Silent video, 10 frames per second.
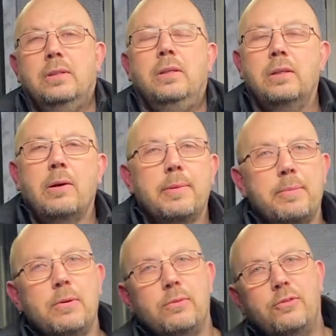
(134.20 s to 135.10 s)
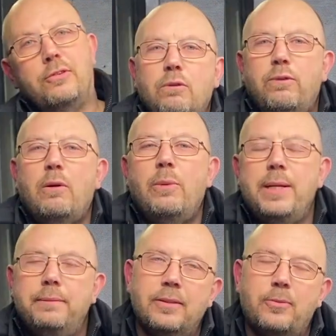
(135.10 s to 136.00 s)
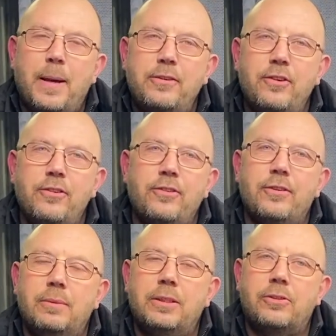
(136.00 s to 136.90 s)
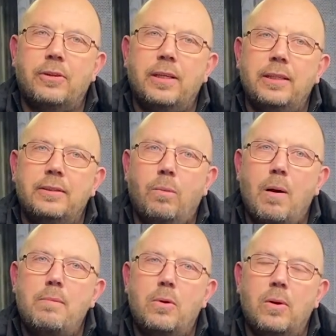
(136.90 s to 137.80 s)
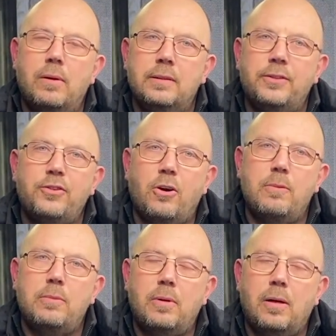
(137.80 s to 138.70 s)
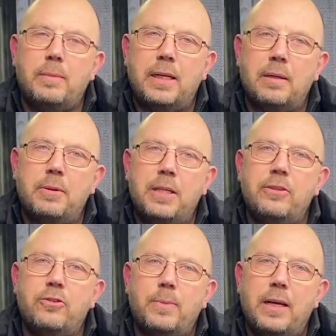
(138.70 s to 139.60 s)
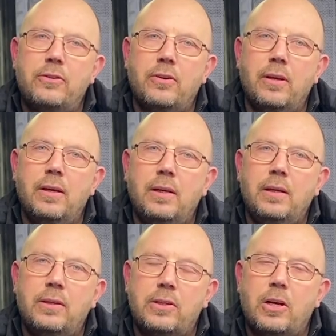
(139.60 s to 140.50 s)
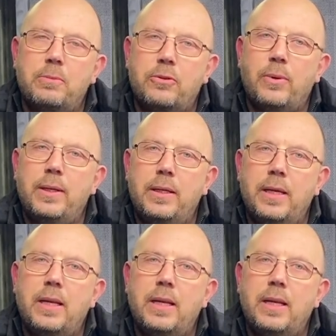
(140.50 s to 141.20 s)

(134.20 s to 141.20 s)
and got the pulse. Following the spacers, we tried one more. This time I made up an inch spacer to go between the